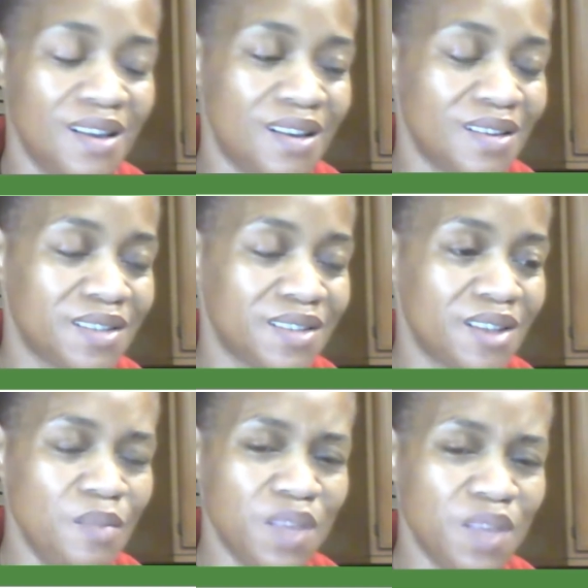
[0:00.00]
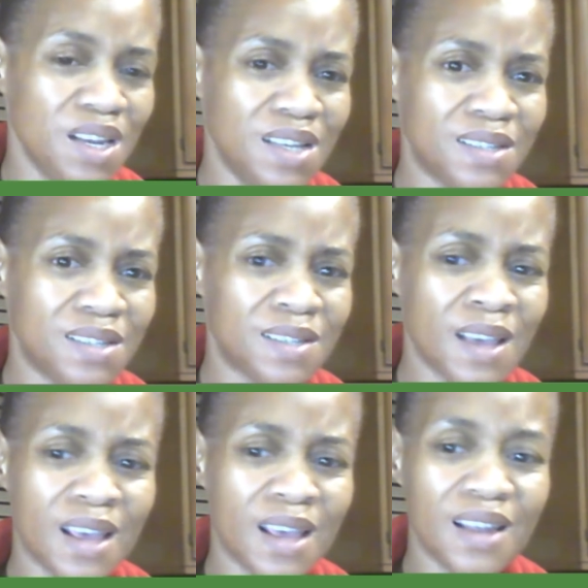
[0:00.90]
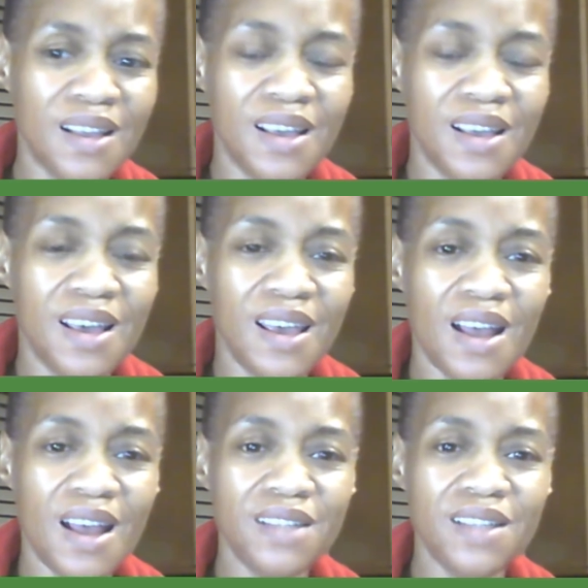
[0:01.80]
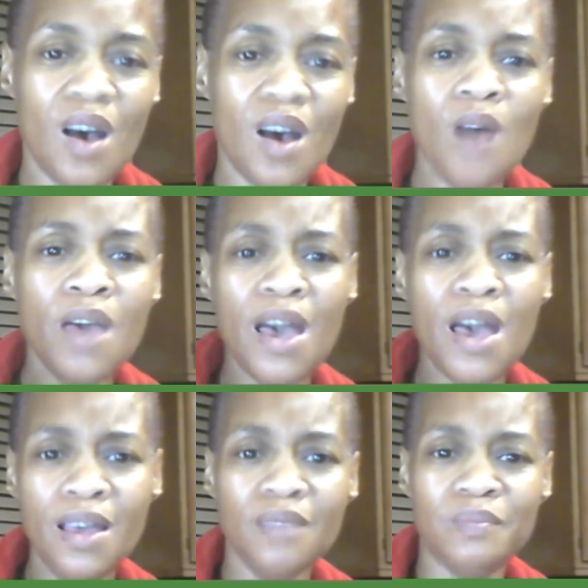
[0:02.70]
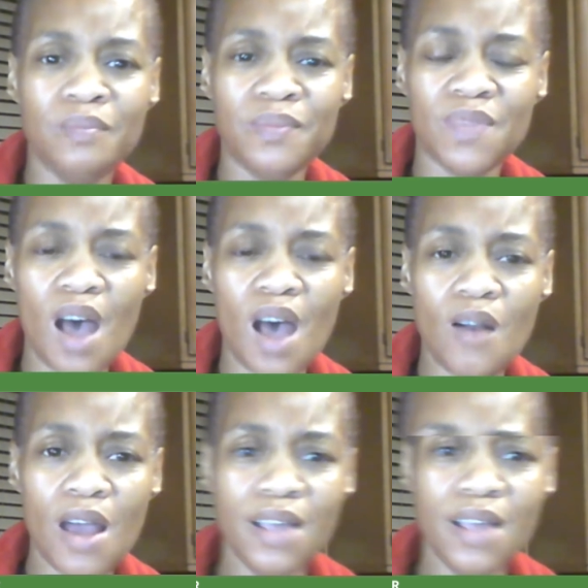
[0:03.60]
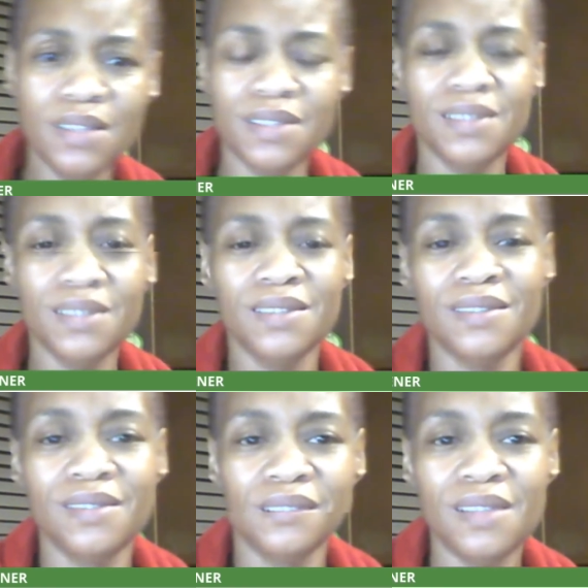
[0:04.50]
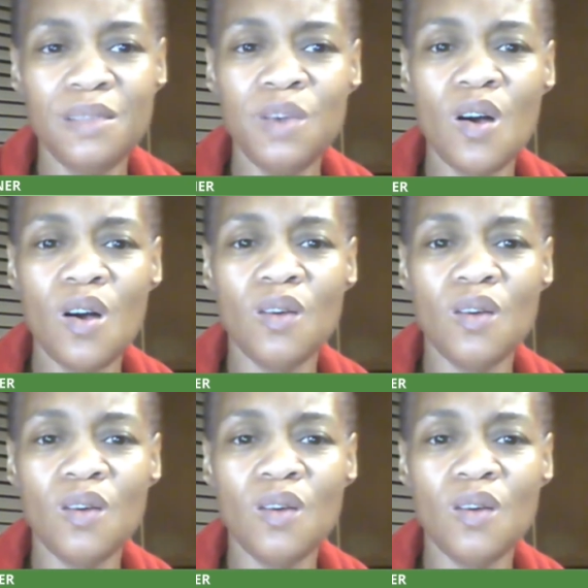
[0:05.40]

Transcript: something he said. And I said, okay, all right, let me go